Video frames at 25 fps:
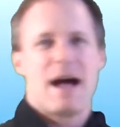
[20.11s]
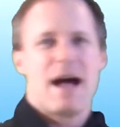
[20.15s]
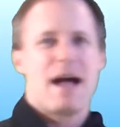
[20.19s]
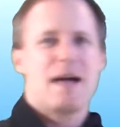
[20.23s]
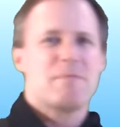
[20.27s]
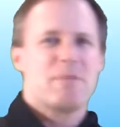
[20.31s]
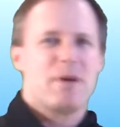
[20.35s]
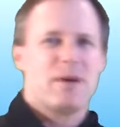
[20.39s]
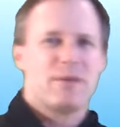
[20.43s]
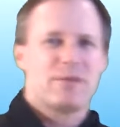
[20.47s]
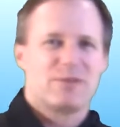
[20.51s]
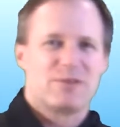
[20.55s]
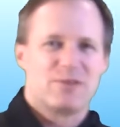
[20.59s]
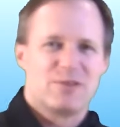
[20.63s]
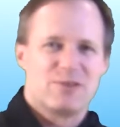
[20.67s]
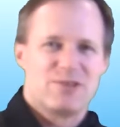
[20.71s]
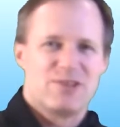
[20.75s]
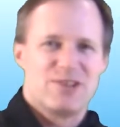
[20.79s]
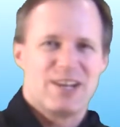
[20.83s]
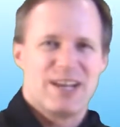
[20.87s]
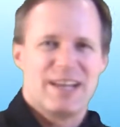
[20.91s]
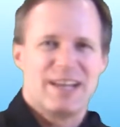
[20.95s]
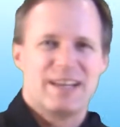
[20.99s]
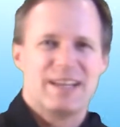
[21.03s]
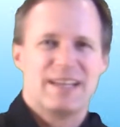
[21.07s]
I'm Officer
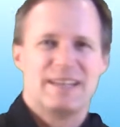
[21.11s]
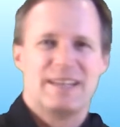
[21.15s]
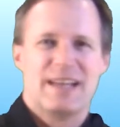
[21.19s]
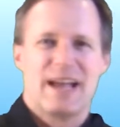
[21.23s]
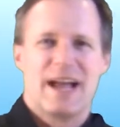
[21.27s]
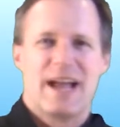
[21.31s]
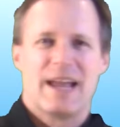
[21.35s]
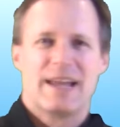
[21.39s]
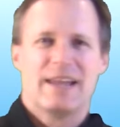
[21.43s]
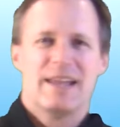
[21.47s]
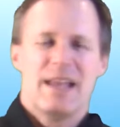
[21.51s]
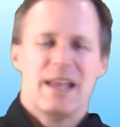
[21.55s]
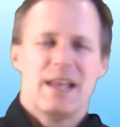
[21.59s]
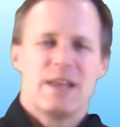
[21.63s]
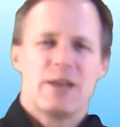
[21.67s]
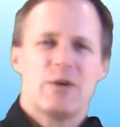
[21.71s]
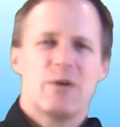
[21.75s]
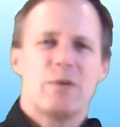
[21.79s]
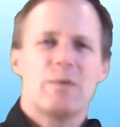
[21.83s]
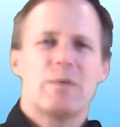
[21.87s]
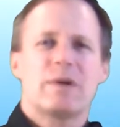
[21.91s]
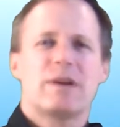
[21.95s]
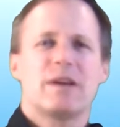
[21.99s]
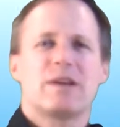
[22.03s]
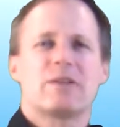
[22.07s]
J.D. Dhein. You know what we're